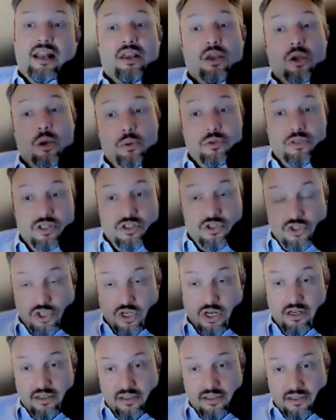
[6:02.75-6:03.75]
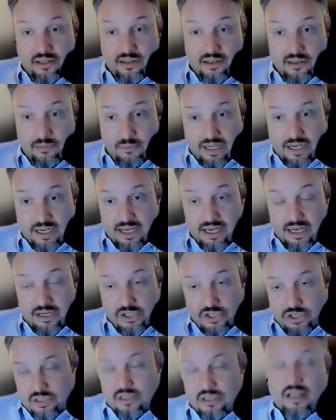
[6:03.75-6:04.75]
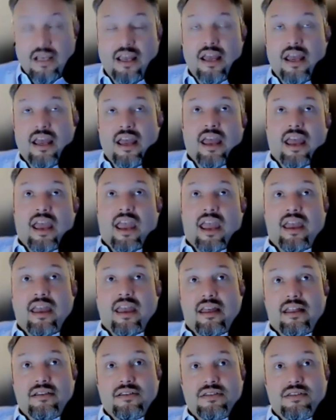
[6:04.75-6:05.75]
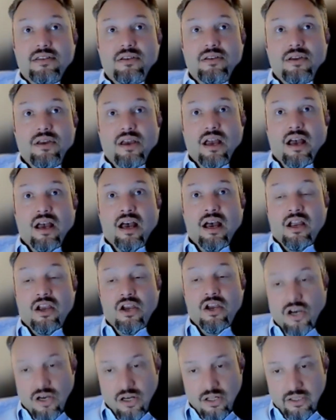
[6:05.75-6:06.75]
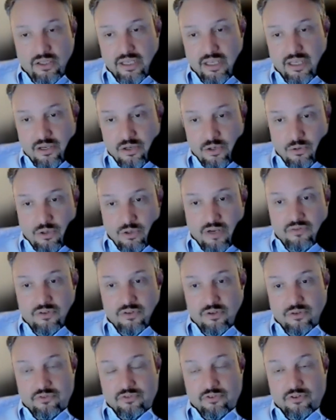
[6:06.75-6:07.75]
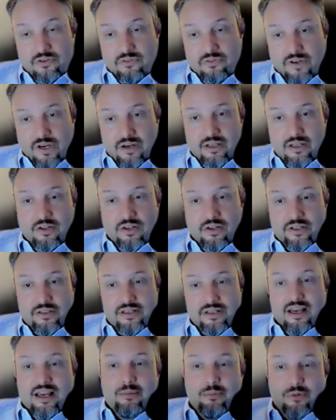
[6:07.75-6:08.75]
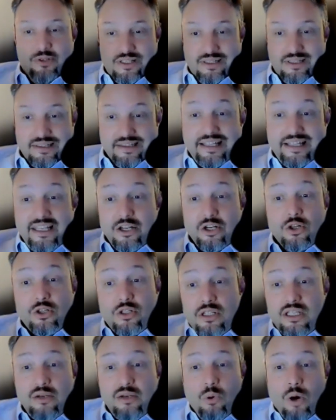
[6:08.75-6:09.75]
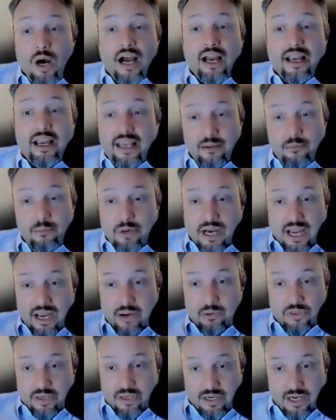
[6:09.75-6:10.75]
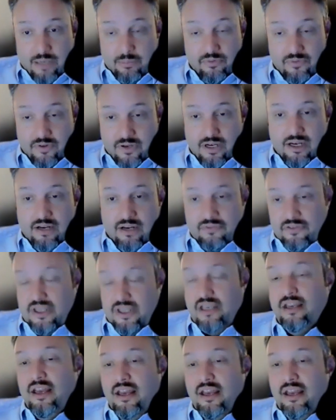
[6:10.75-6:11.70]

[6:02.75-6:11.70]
I go to chart the medication, and a colleague who I've known for a very long time is literally walking by with a cup of coffee.